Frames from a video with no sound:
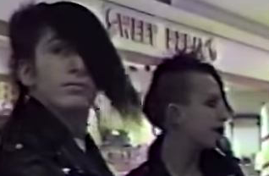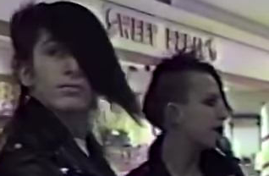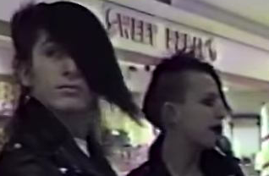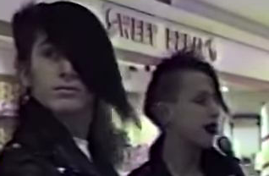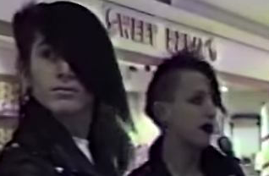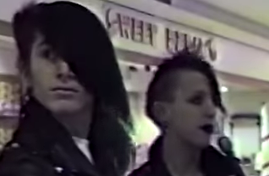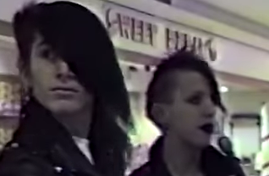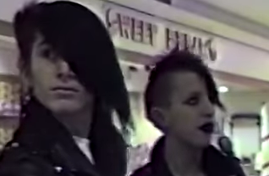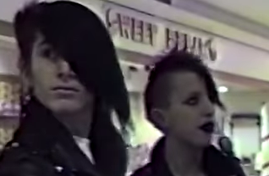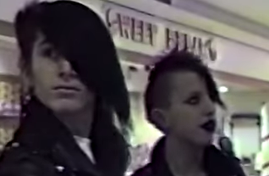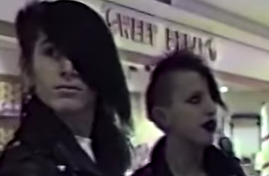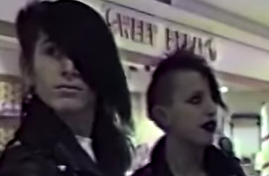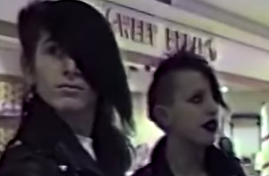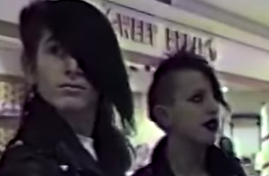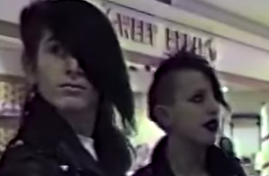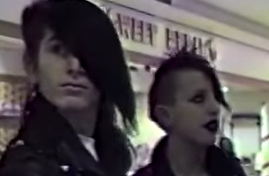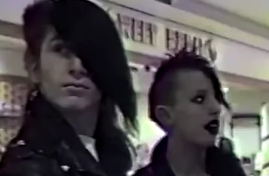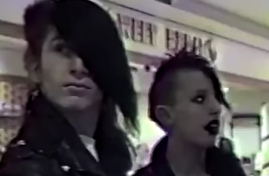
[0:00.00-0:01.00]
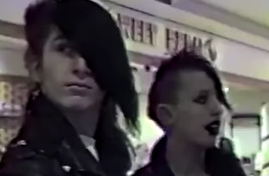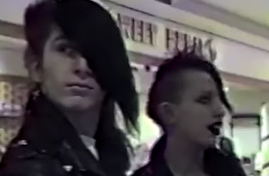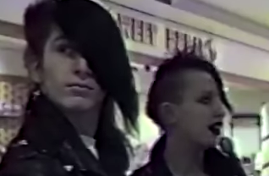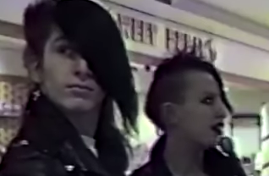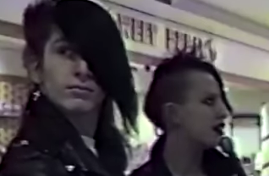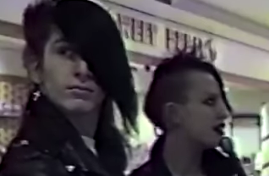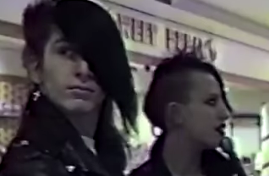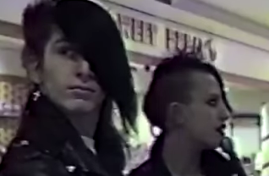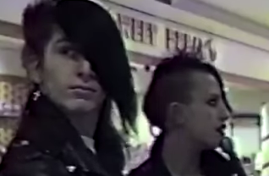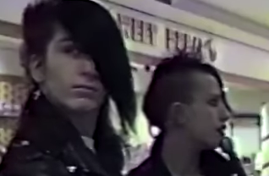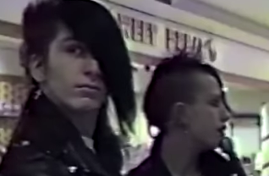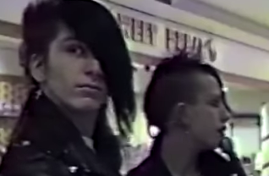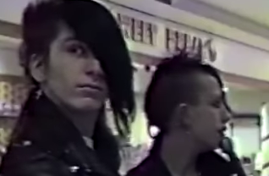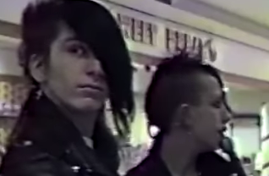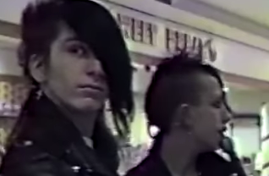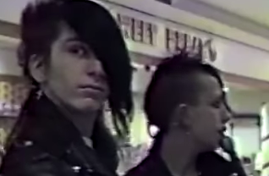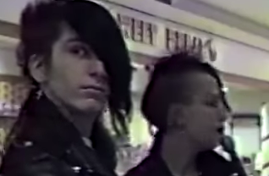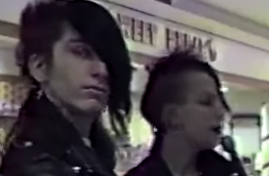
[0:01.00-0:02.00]
Speaker 1: be a person. I can
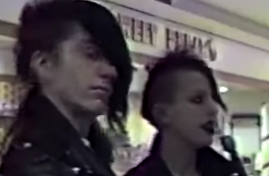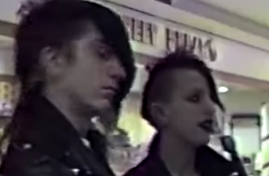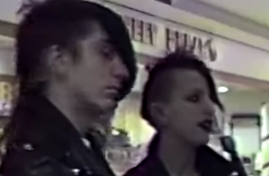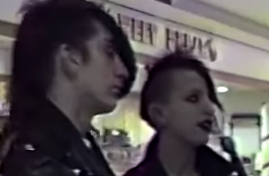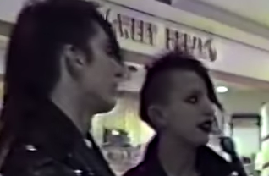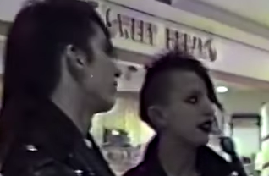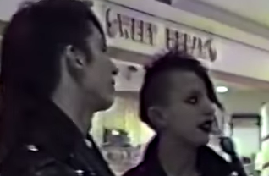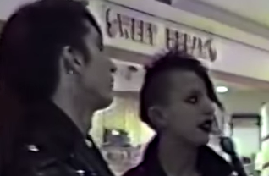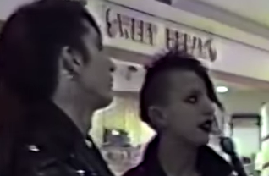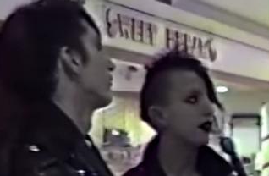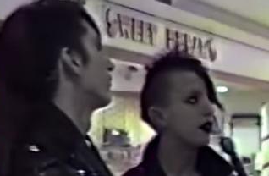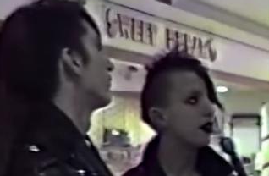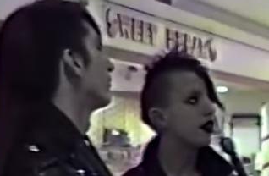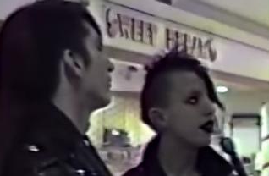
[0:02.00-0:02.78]
do basically